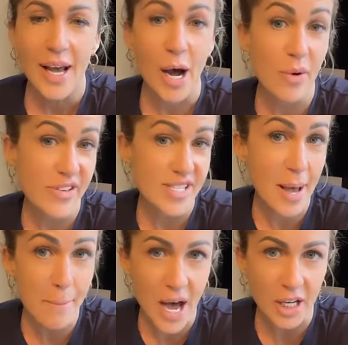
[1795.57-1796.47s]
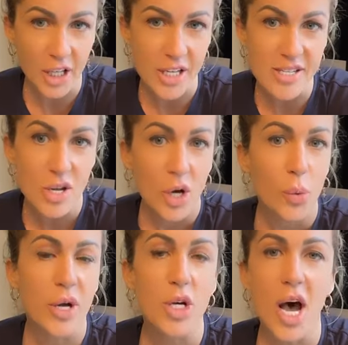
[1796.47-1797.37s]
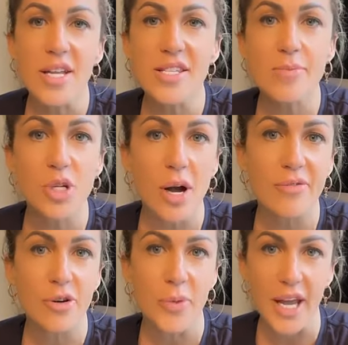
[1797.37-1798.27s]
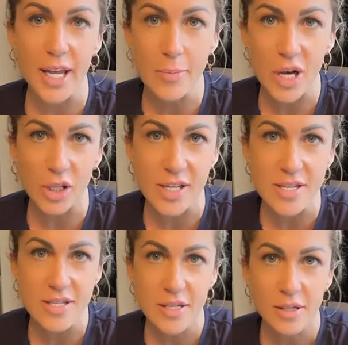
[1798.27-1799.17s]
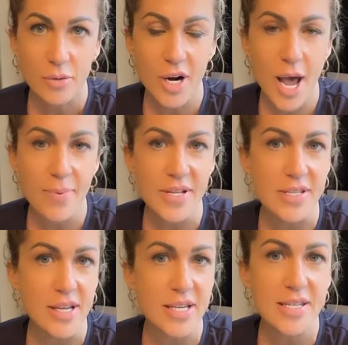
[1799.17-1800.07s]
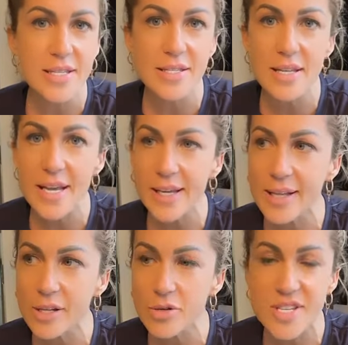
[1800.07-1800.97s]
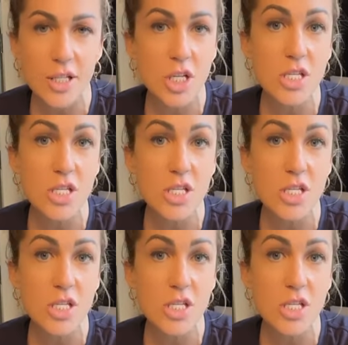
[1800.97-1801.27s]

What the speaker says: However, some marketers, when you unsubscribe from their email list, what happens? Like a sneaky little such